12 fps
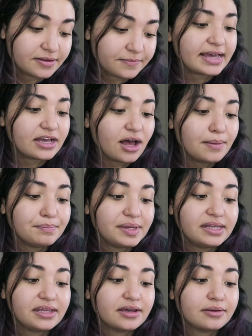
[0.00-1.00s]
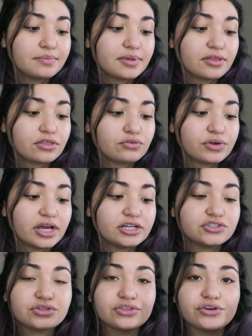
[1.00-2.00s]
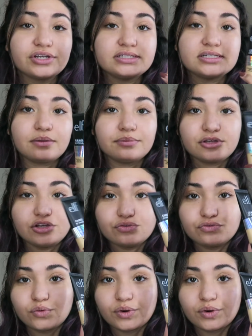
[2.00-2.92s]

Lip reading: I got medium 330W